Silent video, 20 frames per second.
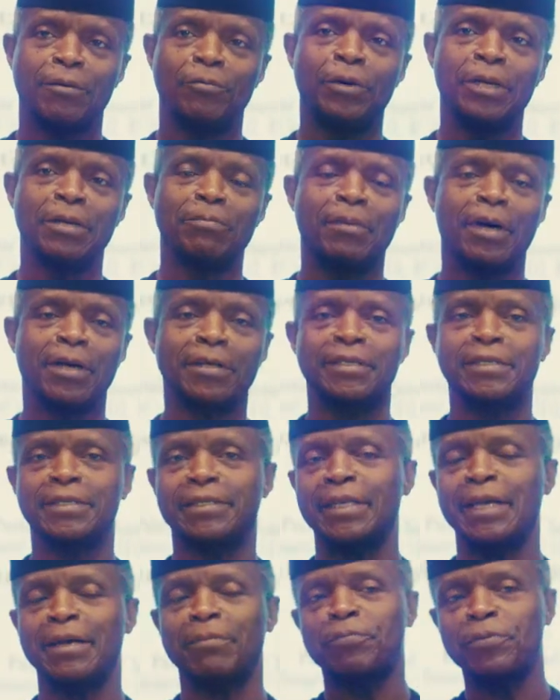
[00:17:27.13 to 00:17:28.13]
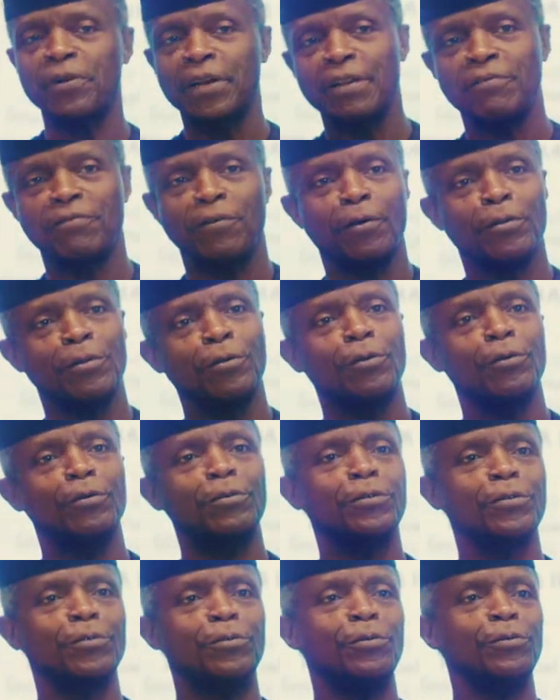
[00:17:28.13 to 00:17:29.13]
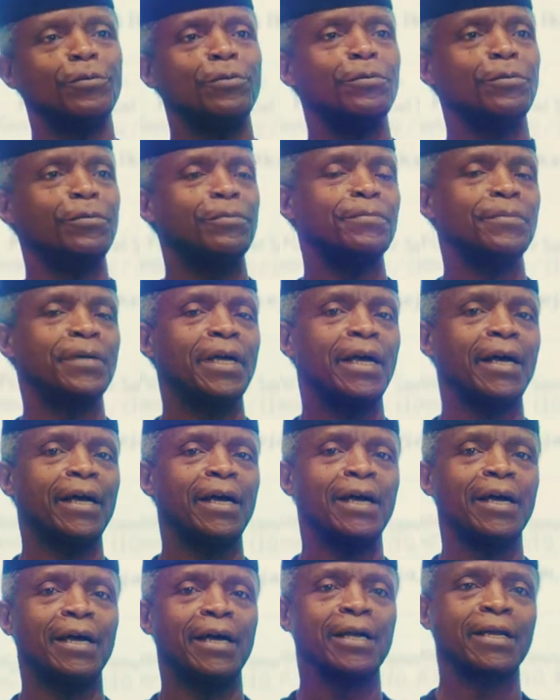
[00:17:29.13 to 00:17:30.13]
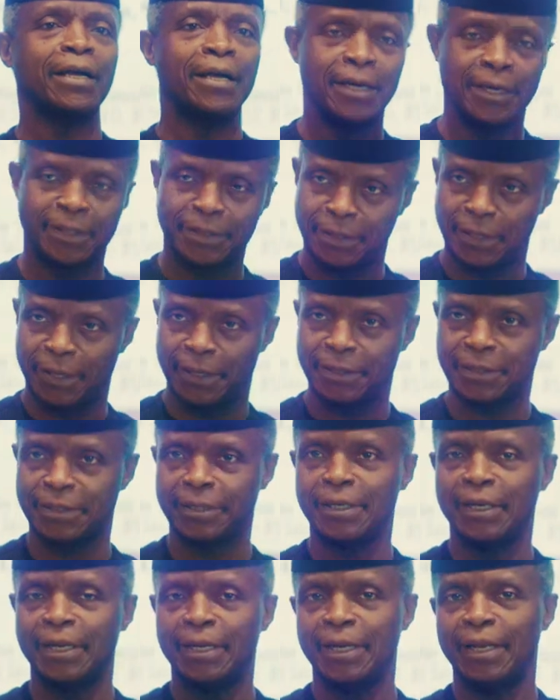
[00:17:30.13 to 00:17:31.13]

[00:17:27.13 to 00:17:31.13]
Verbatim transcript: We must pray for those who curse us.